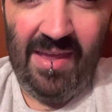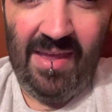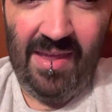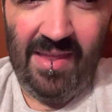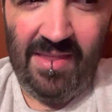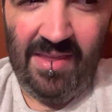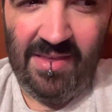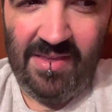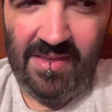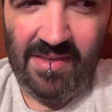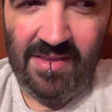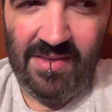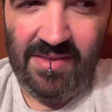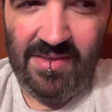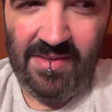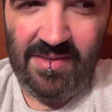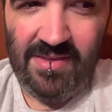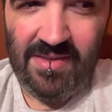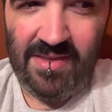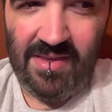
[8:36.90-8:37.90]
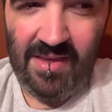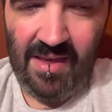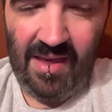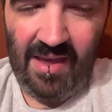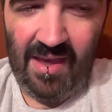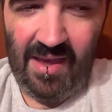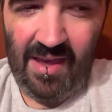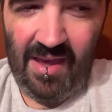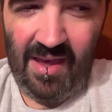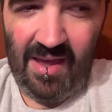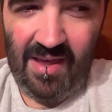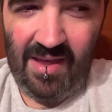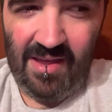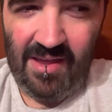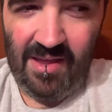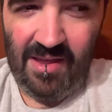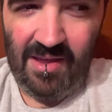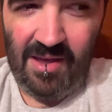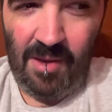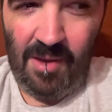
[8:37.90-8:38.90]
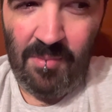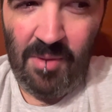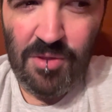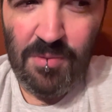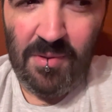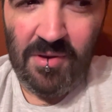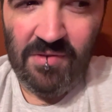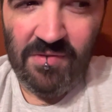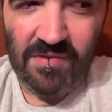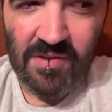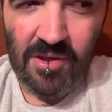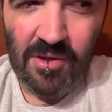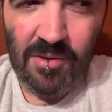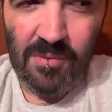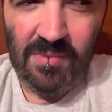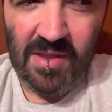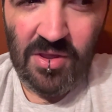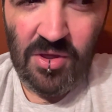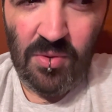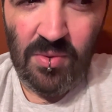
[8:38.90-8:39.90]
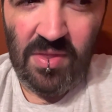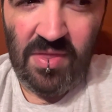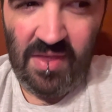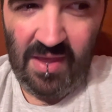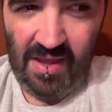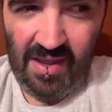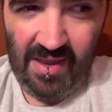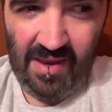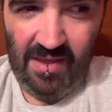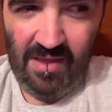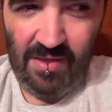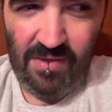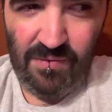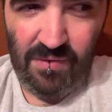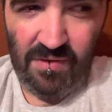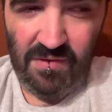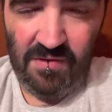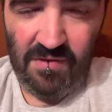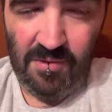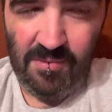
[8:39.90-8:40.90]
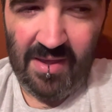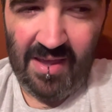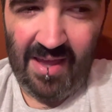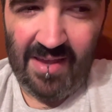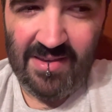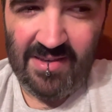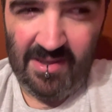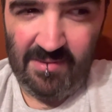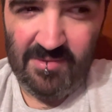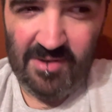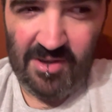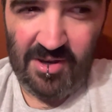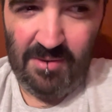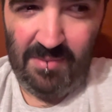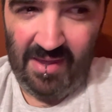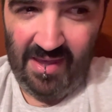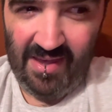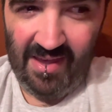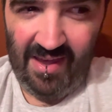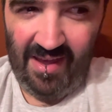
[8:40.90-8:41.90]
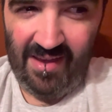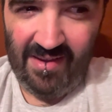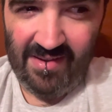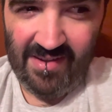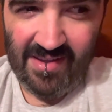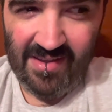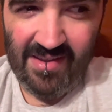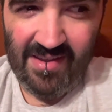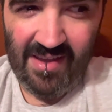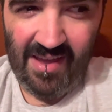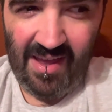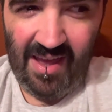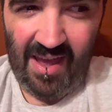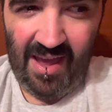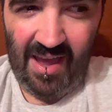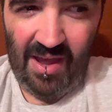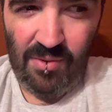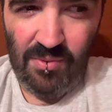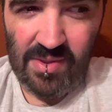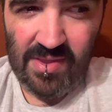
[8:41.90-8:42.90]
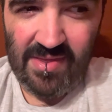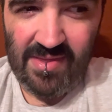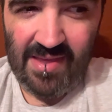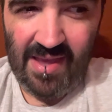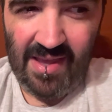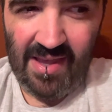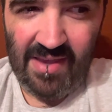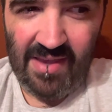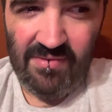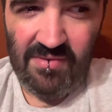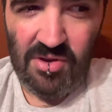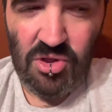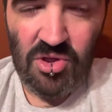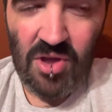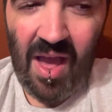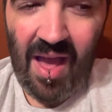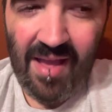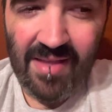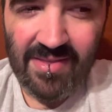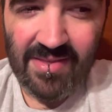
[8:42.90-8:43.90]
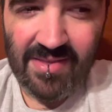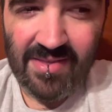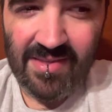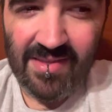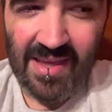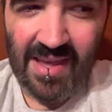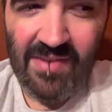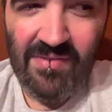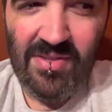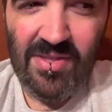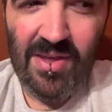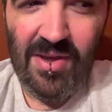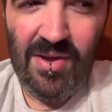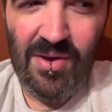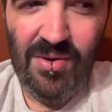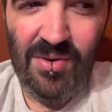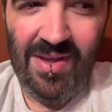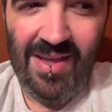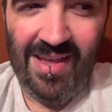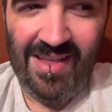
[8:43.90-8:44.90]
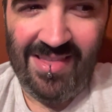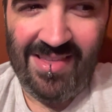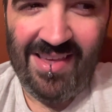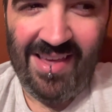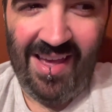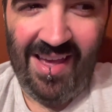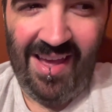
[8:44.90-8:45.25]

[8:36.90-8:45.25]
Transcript: this is a much better film than you would think it is for a film that got dumped onto Peacock. I would say give it a shot, even though it